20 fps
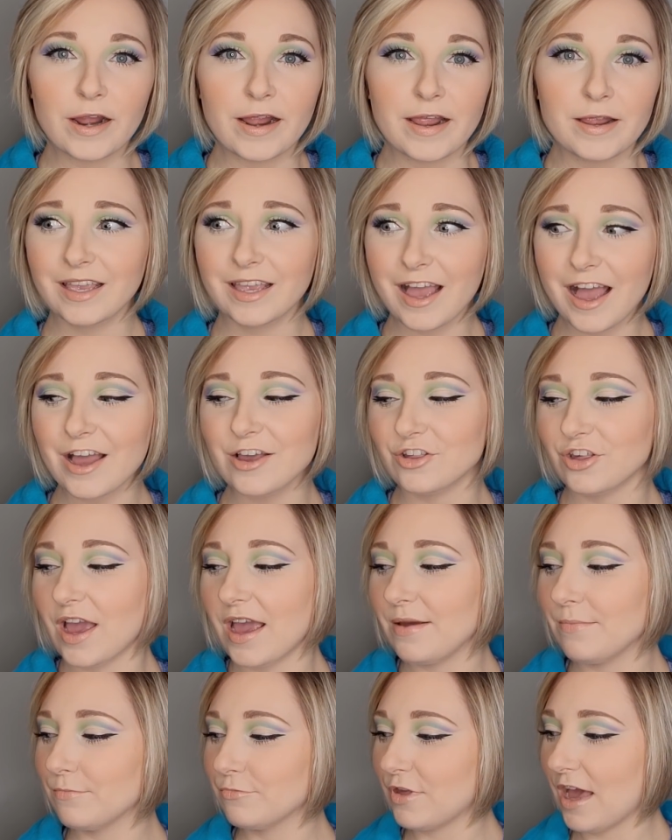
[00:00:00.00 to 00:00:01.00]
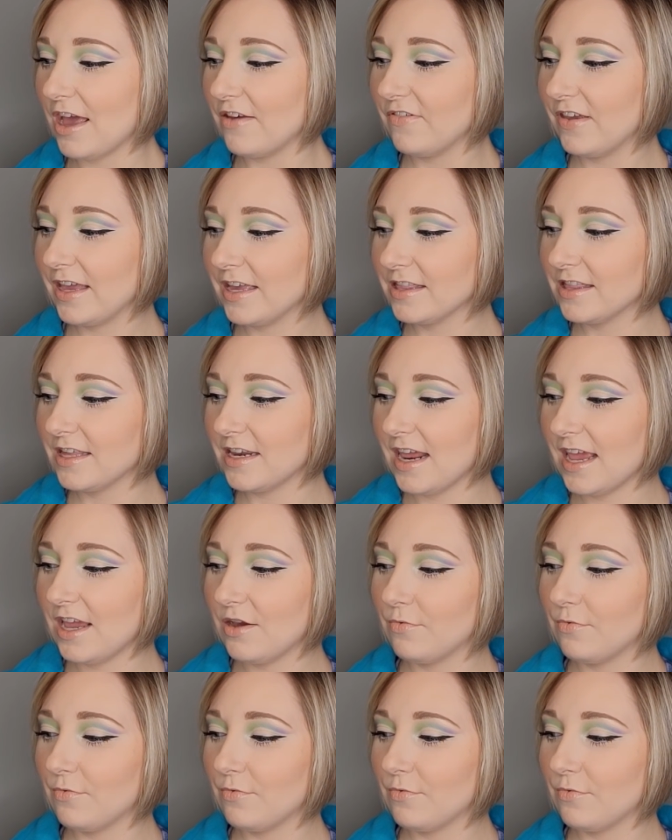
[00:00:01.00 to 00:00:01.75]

And gosh, I'm diving in today